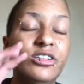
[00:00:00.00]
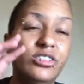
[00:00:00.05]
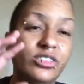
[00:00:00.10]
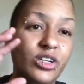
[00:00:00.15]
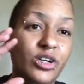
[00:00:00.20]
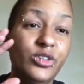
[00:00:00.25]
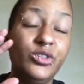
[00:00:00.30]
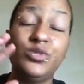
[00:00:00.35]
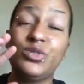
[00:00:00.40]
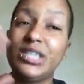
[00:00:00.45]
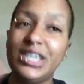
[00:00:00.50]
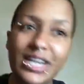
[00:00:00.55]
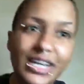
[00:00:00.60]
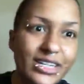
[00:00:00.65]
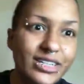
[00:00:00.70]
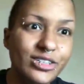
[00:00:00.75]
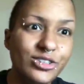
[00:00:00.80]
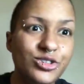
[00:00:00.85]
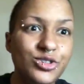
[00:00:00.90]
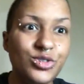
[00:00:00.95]
you
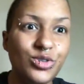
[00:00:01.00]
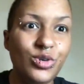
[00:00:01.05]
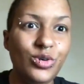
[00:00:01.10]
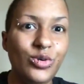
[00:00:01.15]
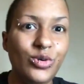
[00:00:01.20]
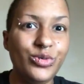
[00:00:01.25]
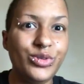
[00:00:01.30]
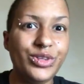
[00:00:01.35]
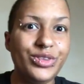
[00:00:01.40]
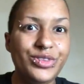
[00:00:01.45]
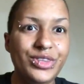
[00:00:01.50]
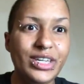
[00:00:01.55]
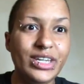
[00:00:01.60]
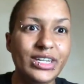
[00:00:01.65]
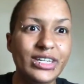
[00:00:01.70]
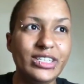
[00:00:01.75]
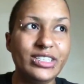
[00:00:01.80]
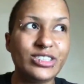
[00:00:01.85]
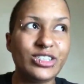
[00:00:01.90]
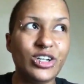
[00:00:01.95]
can't control the
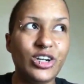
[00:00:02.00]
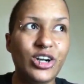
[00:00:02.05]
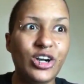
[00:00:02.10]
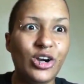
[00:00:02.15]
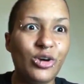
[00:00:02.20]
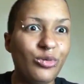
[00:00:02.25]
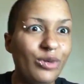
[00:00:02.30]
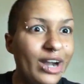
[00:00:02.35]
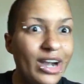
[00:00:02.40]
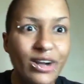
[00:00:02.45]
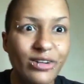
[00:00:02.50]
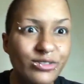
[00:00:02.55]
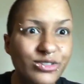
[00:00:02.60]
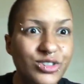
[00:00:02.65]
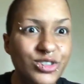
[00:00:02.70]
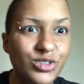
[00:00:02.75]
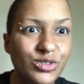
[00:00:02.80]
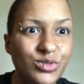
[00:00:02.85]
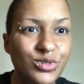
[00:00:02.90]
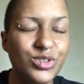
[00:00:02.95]
things
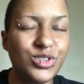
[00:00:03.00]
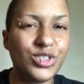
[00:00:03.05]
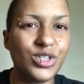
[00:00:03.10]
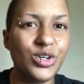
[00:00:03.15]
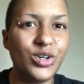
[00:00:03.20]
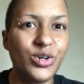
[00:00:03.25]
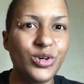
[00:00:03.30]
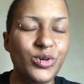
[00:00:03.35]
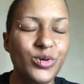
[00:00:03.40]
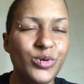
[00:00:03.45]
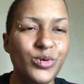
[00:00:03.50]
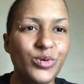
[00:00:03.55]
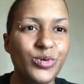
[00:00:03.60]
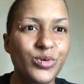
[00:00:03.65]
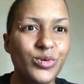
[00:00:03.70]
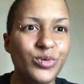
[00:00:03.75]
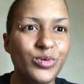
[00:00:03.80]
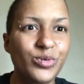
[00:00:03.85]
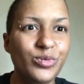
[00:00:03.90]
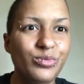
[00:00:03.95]
around you,
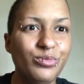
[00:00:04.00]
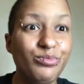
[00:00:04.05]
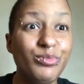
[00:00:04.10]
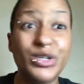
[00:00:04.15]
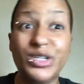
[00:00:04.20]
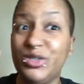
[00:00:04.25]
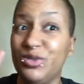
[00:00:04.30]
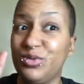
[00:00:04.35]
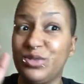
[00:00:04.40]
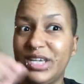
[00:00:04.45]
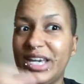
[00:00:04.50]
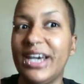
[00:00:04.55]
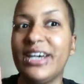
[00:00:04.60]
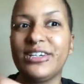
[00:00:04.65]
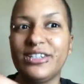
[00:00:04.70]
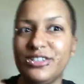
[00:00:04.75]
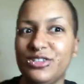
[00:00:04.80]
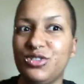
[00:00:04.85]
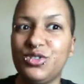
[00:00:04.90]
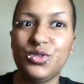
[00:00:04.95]
so but you
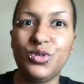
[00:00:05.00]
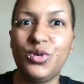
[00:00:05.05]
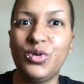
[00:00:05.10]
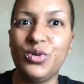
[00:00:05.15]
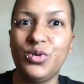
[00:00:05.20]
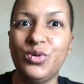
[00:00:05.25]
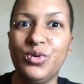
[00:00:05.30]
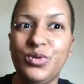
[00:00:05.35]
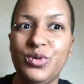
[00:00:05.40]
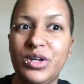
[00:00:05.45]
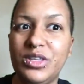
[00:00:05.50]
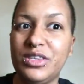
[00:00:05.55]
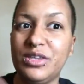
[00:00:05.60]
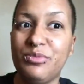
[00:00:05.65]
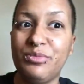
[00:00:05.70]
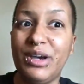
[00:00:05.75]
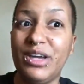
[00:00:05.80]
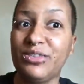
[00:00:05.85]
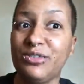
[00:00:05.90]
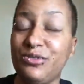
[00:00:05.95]
can control
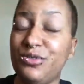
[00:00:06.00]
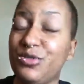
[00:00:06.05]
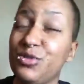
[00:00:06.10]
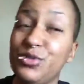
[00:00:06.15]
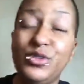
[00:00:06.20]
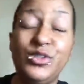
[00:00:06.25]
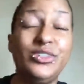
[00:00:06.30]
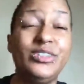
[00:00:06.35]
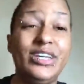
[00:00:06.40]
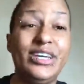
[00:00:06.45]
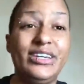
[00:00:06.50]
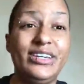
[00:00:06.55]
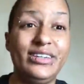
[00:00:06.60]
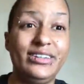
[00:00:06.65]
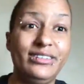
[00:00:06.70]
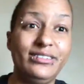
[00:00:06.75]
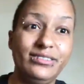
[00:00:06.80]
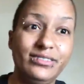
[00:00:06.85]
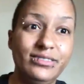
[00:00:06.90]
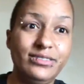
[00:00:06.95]
the amount of food you
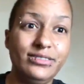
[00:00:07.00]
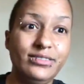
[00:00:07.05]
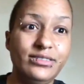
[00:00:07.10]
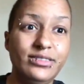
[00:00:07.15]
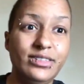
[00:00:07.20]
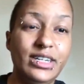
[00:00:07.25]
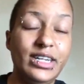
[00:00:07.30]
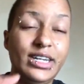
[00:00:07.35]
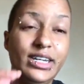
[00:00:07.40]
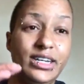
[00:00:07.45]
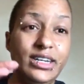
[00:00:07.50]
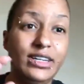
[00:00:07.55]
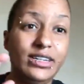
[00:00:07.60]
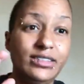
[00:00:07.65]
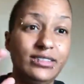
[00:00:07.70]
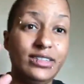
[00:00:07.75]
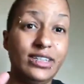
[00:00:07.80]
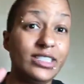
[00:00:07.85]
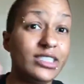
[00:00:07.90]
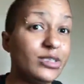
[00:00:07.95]
take in
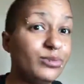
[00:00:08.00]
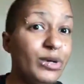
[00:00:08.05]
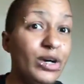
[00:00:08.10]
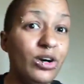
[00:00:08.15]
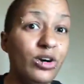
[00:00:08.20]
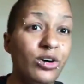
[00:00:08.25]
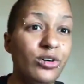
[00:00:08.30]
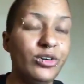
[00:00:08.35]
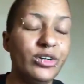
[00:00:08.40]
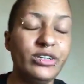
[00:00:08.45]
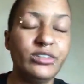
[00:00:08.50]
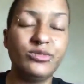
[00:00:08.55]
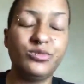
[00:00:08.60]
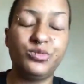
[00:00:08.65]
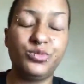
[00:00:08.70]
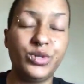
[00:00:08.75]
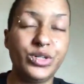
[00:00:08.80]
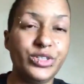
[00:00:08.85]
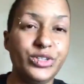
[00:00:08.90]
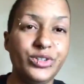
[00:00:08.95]
and expel,
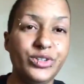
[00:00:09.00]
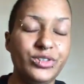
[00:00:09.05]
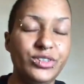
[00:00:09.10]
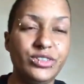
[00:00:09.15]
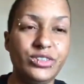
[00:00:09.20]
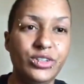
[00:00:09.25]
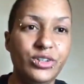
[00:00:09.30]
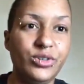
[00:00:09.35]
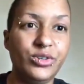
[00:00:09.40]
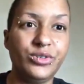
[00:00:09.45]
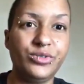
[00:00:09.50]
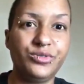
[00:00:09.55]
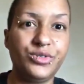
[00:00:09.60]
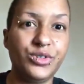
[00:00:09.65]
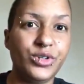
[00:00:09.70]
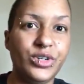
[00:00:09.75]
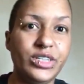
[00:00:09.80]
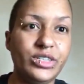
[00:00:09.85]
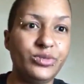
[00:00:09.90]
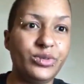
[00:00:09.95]
whether if
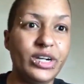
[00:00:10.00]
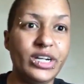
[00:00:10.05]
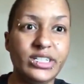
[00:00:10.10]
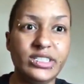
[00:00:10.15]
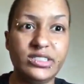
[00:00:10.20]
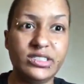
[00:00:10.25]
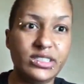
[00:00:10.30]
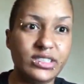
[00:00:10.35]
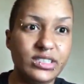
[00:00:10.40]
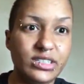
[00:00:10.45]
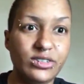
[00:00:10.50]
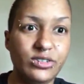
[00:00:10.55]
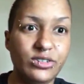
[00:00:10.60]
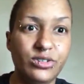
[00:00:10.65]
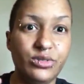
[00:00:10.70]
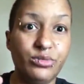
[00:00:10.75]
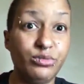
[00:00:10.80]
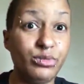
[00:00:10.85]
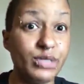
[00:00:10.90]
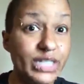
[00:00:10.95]
you're anorexic
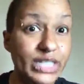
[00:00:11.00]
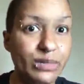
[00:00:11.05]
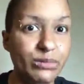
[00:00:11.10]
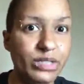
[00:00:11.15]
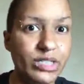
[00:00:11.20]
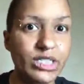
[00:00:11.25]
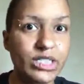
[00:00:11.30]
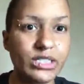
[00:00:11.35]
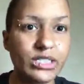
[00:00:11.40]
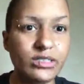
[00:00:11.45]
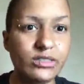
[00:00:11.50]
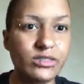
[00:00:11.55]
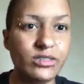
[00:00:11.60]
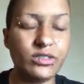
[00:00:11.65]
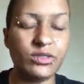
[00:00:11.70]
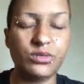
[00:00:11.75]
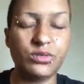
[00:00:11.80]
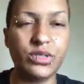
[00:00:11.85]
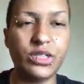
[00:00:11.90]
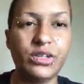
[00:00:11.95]
or bulimic
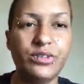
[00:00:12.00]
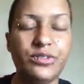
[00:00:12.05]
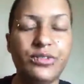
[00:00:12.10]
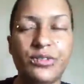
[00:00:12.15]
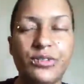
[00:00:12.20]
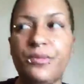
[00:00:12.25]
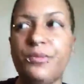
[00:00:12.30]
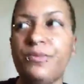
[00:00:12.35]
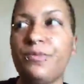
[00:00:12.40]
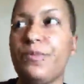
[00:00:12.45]
or whatever.